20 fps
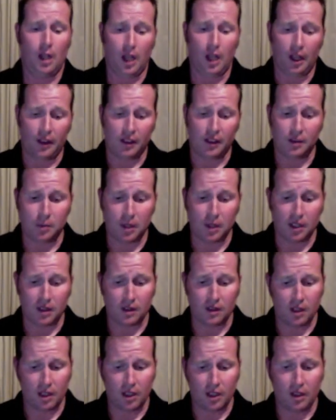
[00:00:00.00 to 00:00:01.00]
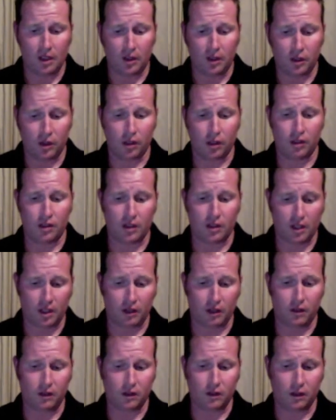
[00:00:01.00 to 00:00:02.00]
This being said, it encourages a
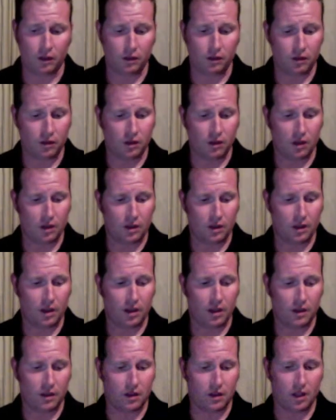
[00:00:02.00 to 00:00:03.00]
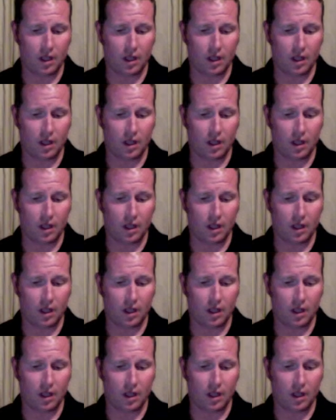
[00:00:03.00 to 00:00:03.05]
healthy solution such as